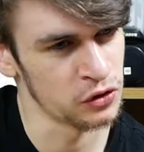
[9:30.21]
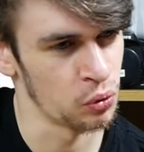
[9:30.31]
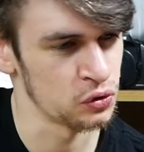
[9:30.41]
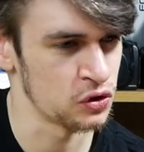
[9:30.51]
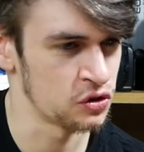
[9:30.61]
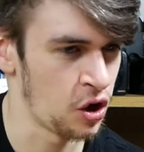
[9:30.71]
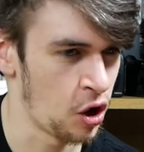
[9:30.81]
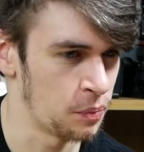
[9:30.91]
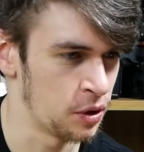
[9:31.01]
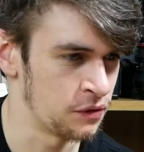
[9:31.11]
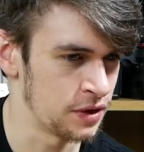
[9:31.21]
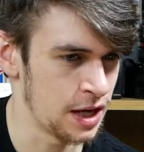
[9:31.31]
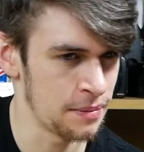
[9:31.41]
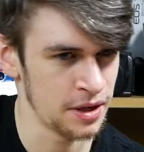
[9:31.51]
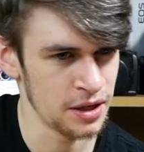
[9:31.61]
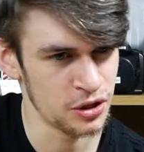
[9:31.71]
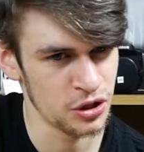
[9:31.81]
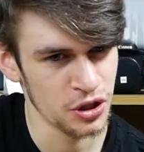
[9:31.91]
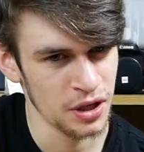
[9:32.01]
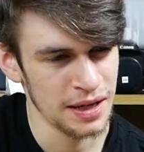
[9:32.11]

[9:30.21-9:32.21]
towards the top of the image.